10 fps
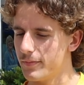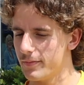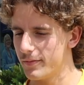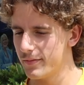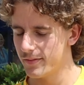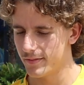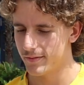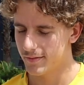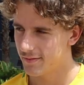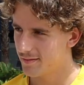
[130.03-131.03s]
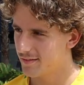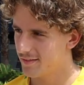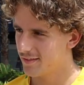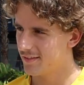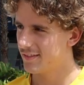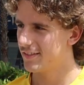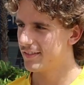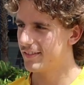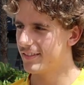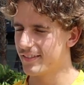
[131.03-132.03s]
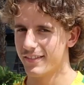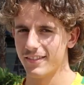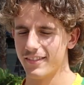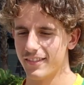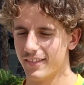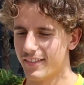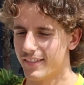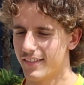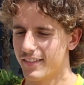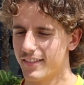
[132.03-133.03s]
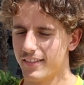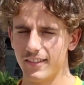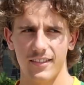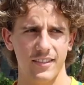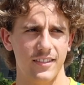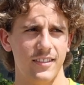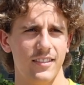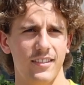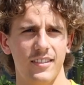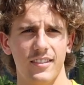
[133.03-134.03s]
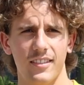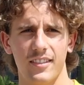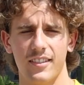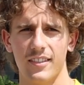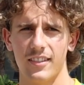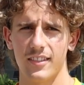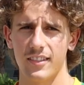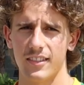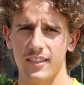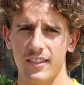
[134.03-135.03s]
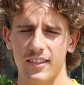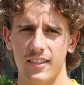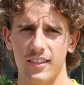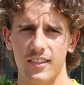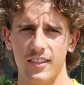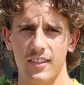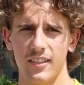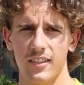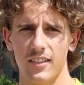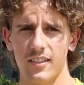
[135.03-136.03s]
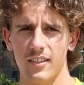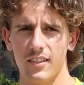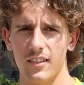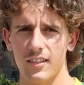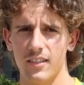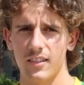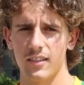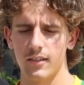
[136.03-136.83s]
The person shown says nothing.